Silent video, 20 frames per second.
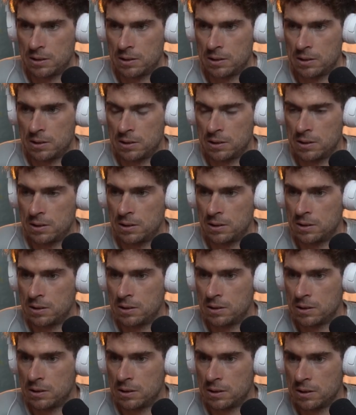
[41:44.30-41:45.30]

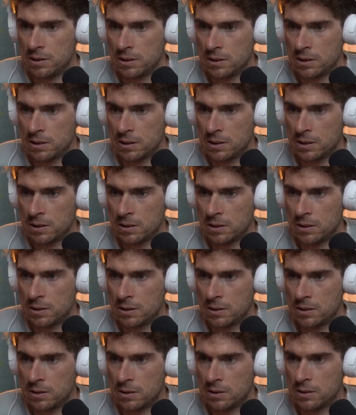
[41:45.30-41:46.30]

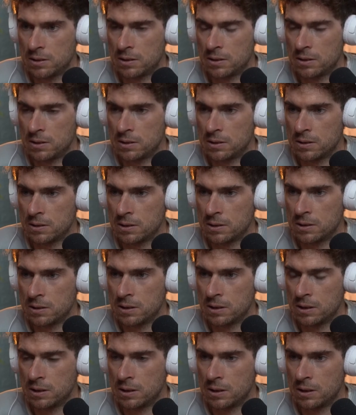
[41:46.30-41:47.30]

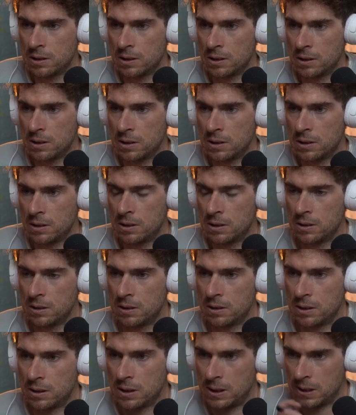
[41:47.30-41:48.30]

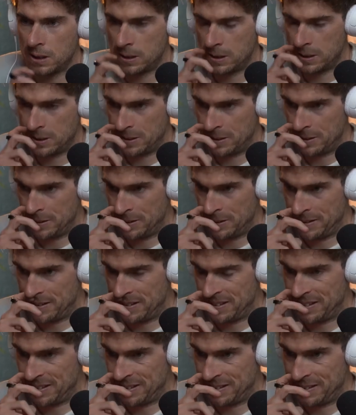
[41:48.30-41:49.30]

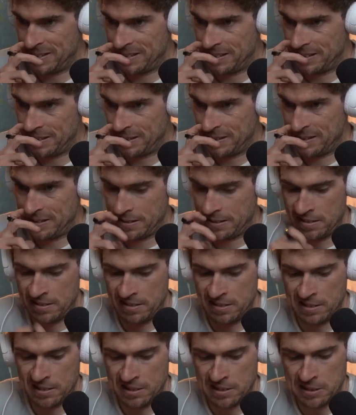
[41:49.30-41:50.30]

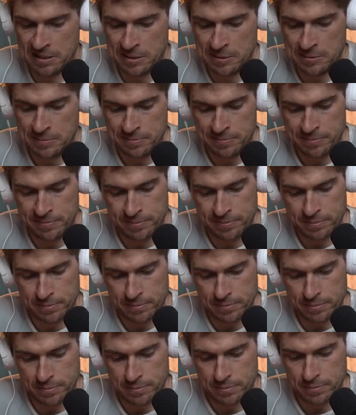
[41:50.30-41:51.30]

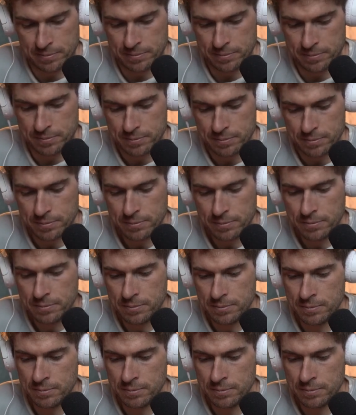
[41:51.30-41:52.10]
The person shown says nothing.